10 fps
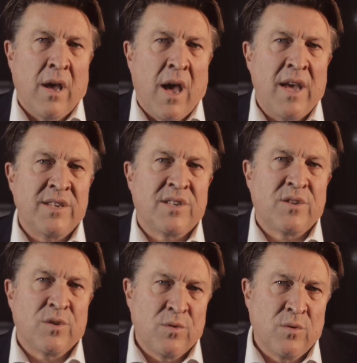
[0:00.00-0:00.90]
as
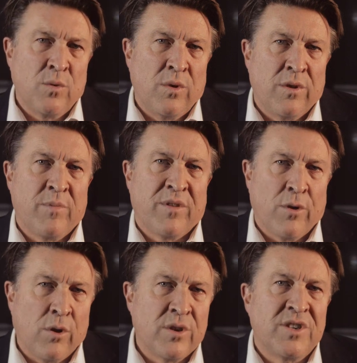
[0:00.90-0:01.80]
to the
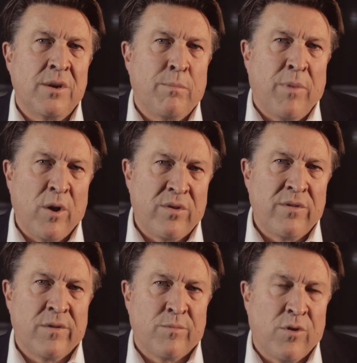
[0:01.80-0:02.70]
pathology both
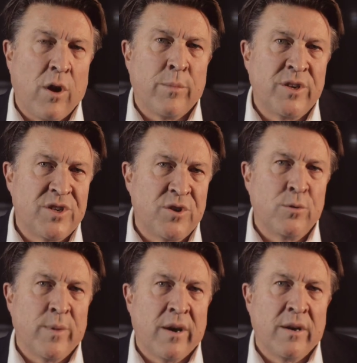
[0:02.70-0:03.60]
of the primary
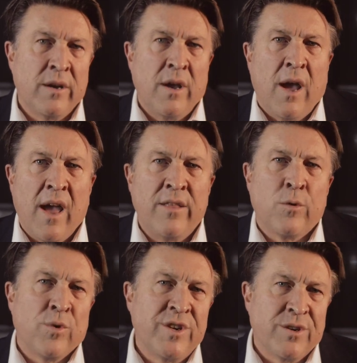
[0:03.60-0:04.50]
tumour and the
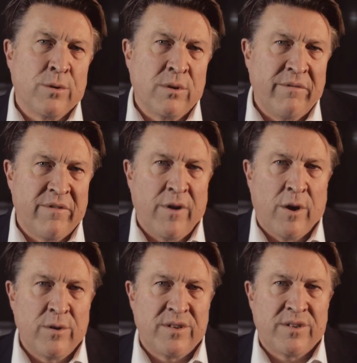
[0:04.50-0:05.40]
regional lymph
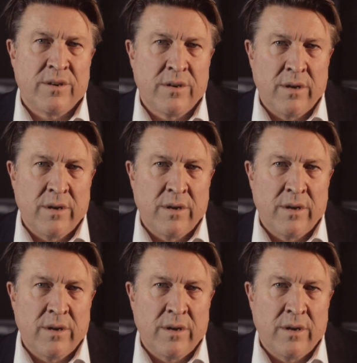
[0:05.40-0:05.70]
nodes.